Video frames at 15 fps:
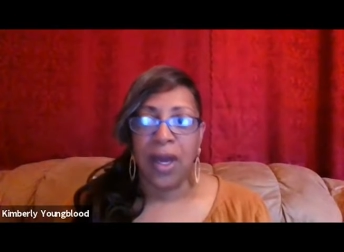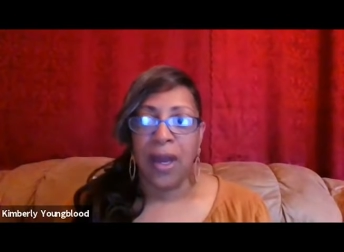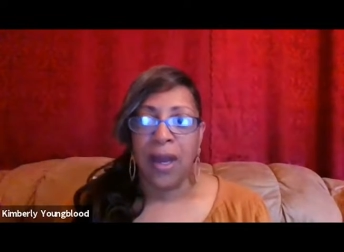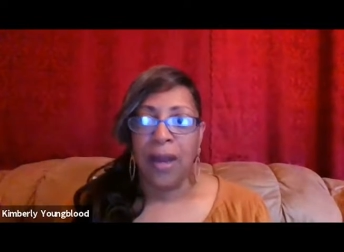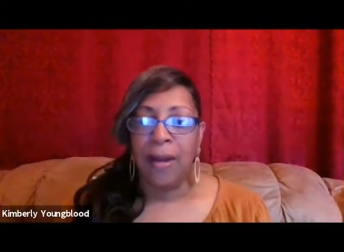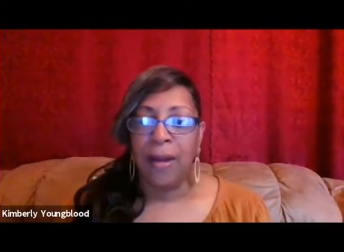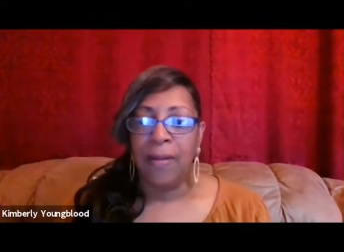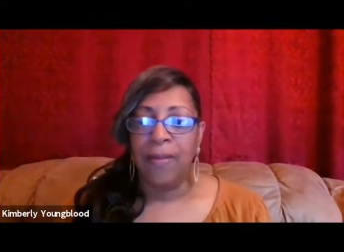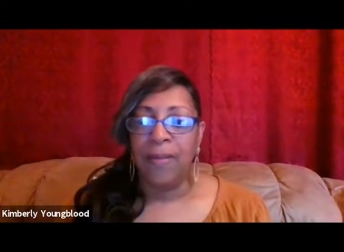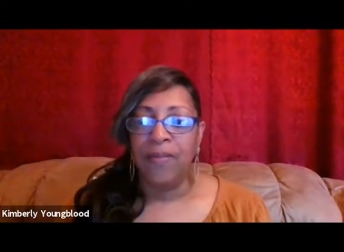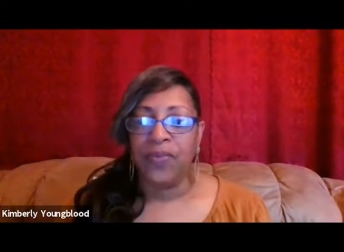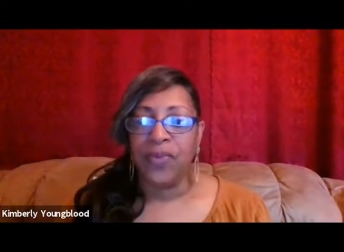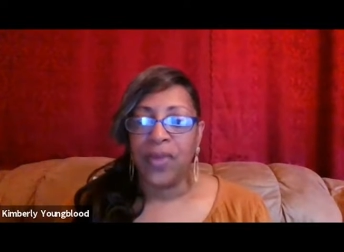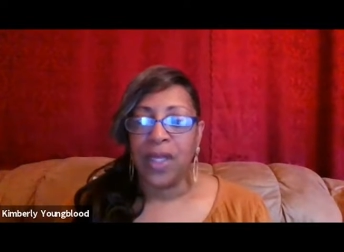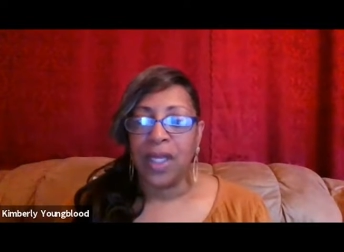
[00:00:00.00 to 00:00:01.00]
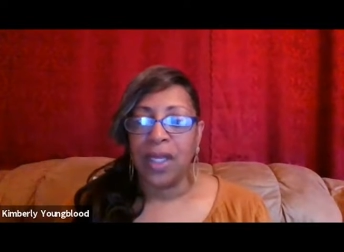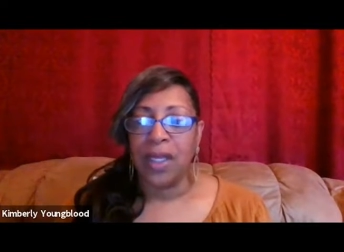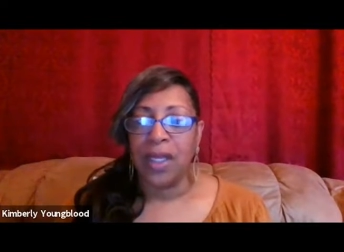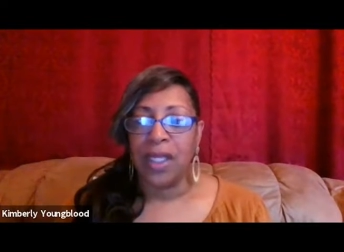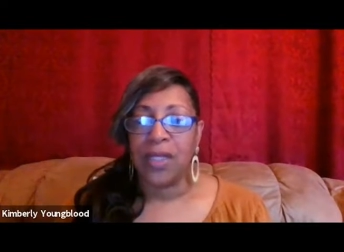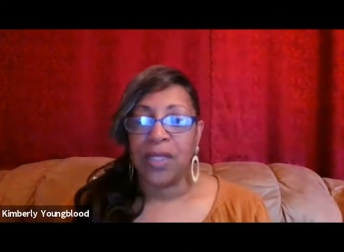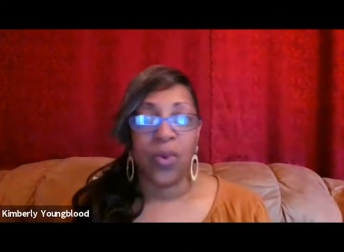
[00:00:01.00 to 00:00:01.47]
um,
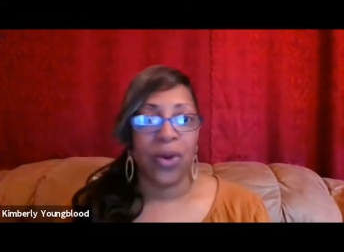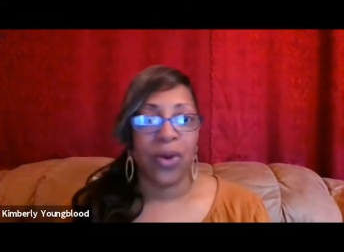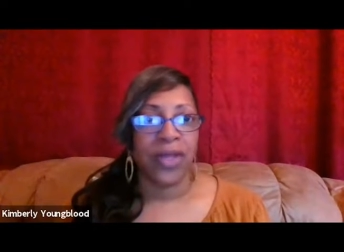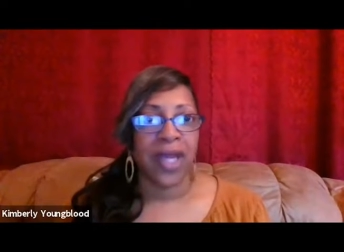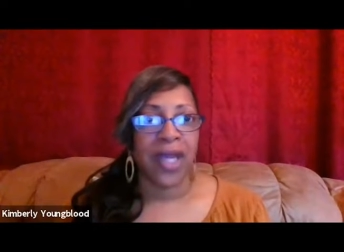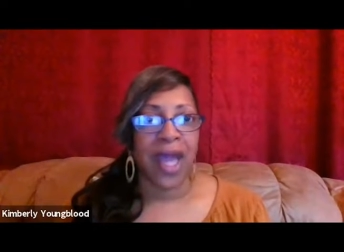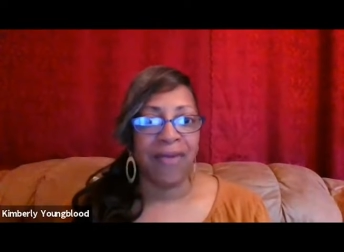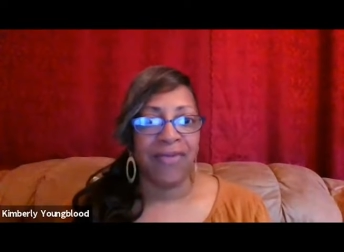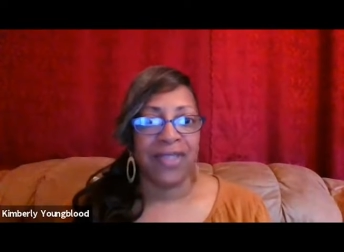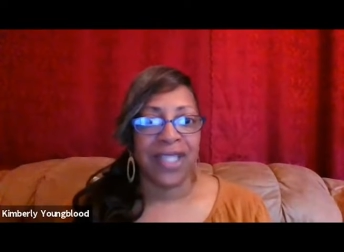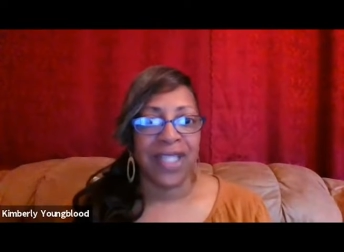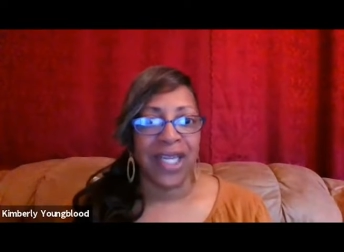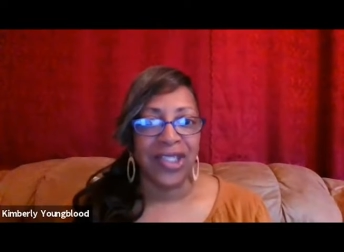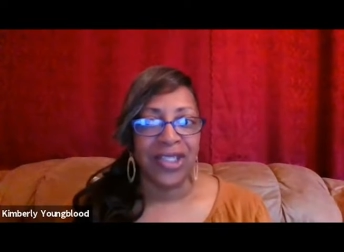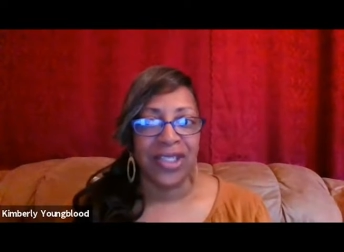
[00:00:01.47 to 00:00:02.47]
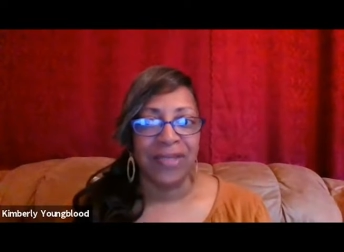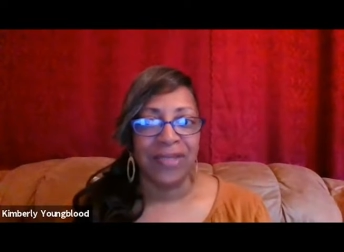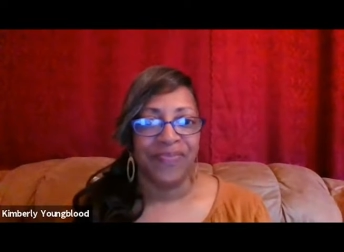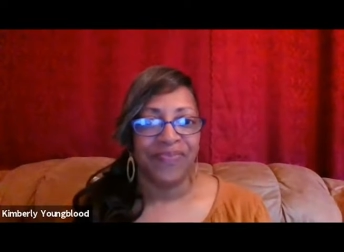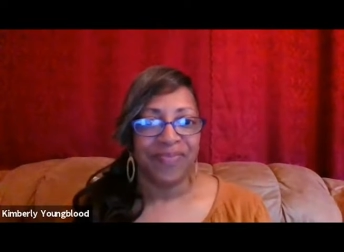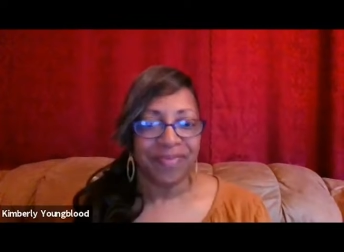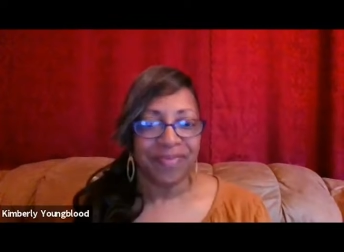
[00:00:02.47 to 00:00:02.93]
it's worth the
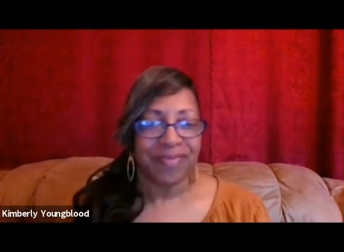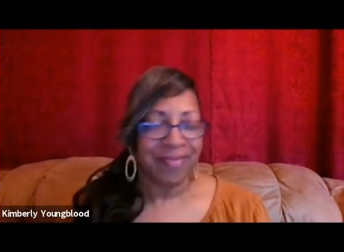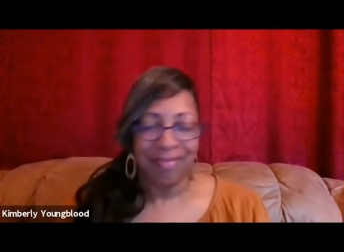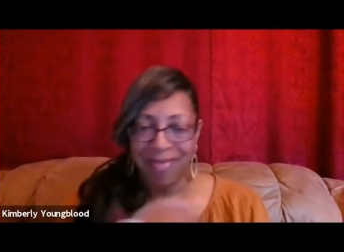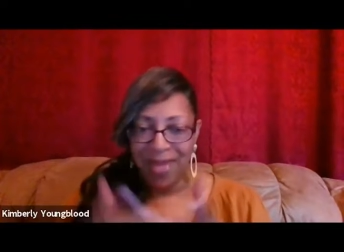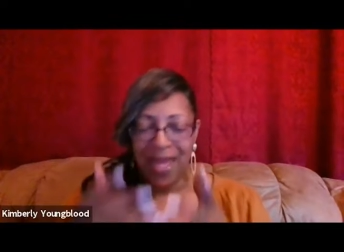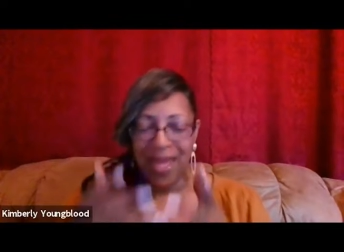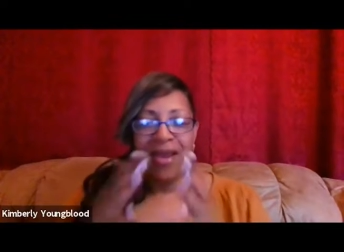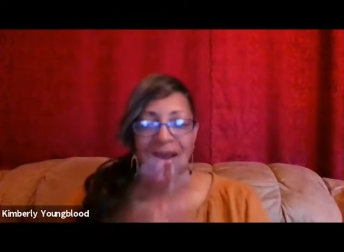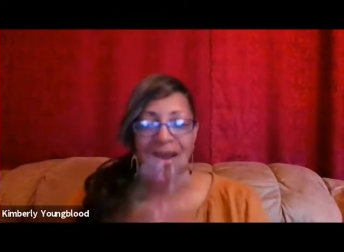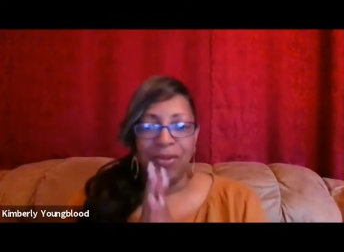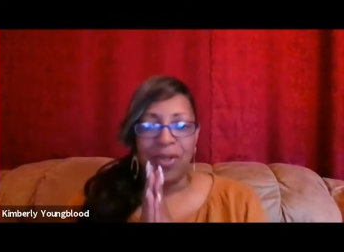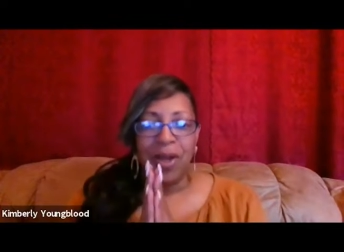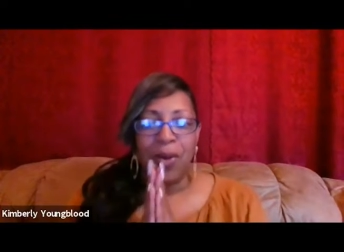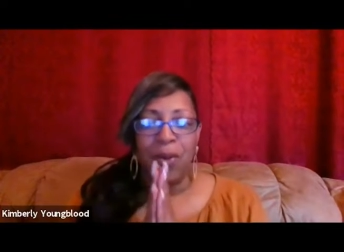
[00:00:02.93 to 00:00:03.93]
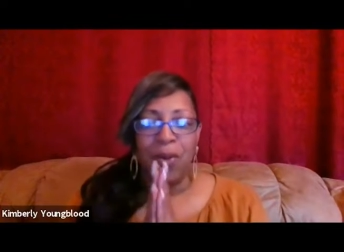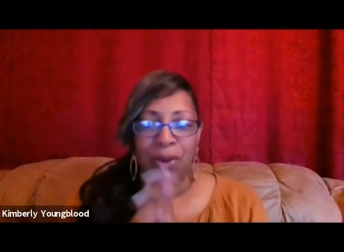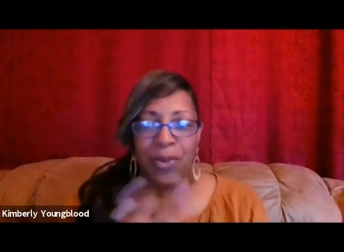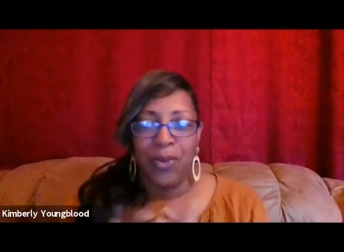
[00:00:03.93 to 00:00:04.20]
conversation. I'm sorry, were you